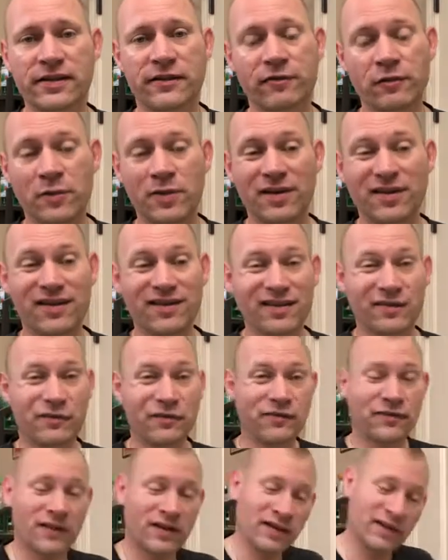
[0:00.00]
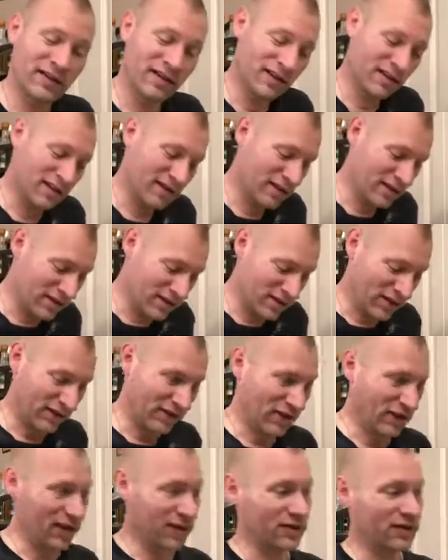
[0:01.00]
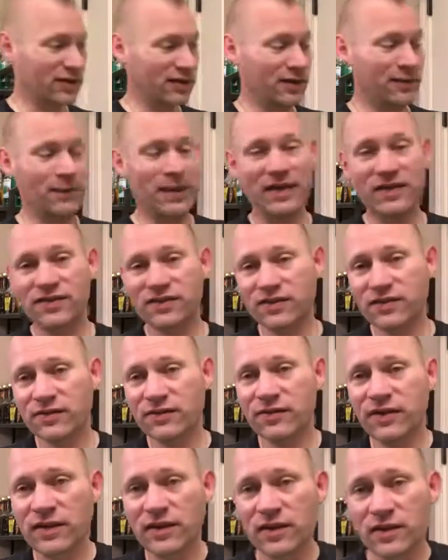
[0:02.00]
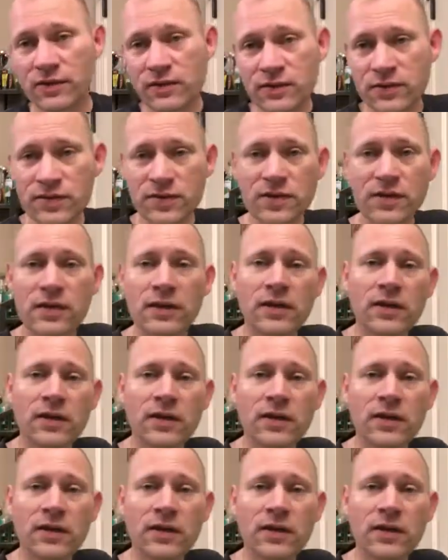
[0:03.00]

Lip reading: to everybody on the Shaving Cadre that makes videos.